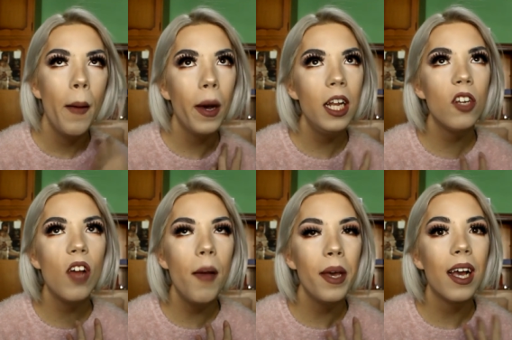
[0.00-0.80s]
I'm gonna
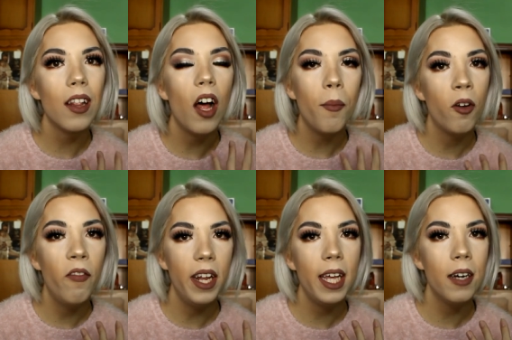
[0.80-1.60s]
try to make a lot more
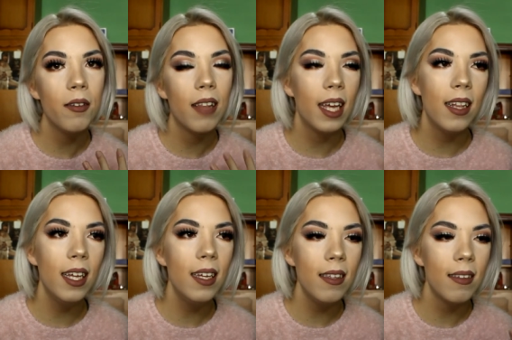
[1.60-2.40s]
videos like
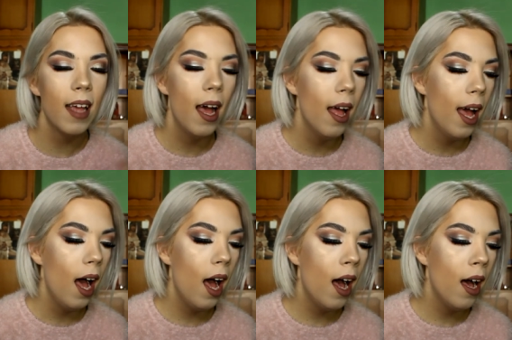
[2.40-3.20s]
this
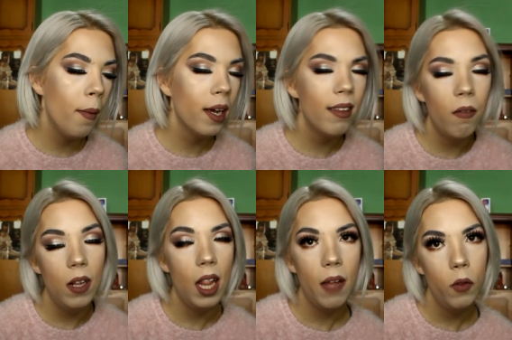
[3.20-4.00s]
because uh, I
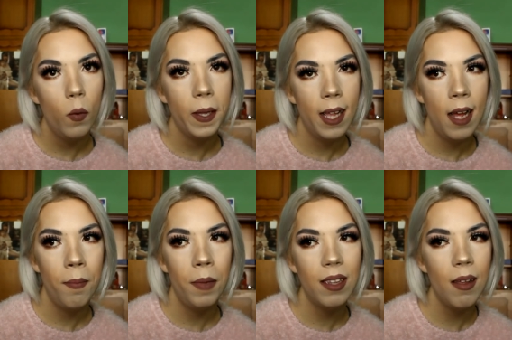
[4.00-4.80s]
really love doing
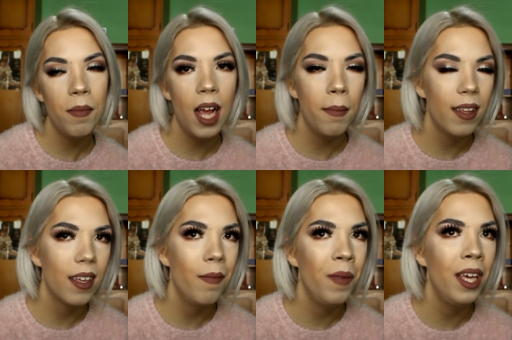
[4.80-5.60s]
them, but sometimes
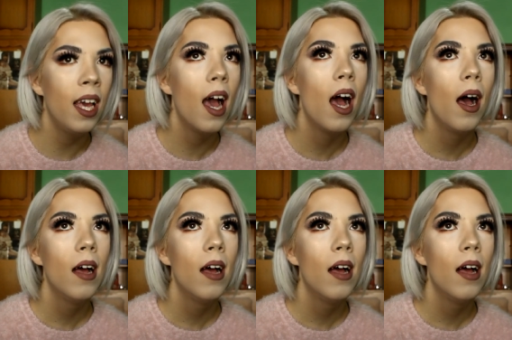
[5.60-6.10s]
it can be